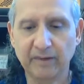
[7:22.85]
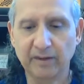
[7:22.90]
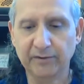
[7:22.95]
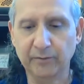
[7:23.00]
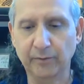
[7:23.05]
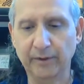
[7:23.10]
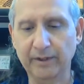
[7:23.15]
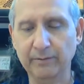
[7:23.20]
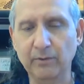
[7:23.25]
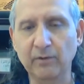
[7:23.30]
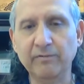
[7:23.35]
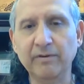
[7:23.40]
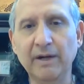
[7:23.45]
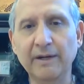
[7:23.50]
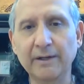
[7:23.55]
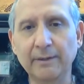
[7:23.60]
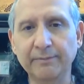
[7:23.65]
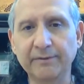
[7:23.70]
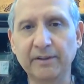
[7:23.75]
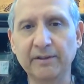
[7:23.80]
So we're going to move
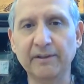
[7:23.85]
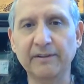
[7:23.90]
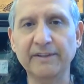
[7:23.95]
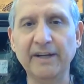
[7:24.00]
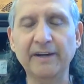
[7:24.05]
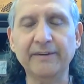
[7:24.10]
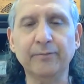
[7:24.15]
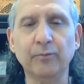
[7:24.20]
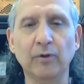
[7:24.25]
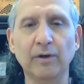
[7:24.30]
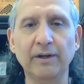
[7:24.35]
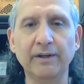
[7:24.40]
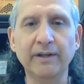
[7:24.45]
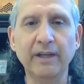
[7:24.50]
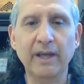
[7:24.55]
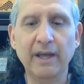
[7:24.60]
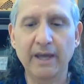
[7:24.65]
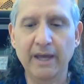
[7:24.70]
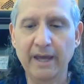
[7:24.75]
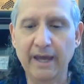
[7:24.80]
on up to the next one
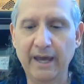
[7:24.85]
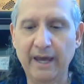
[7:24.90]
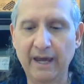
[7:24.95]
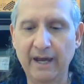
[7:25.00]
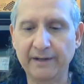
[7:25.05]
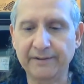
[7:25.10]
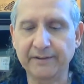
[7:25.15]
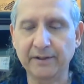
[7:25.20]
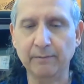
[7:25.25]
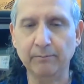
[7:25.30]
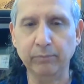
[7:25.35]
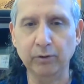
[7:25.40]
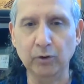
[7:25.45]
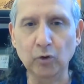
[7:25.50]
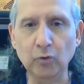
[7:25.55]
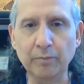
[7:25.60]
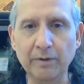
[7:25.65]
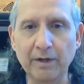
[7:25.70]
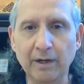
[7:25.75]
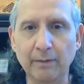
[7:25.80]
at
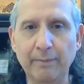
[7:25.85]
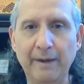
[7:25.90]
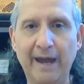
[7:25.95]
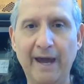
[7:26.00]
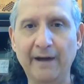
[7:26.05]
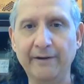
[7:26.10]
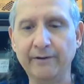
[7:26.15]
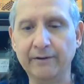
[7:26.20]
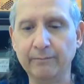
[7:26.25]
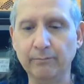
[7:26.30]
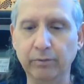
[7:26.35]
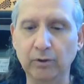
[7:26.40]
Blue Belt pattern.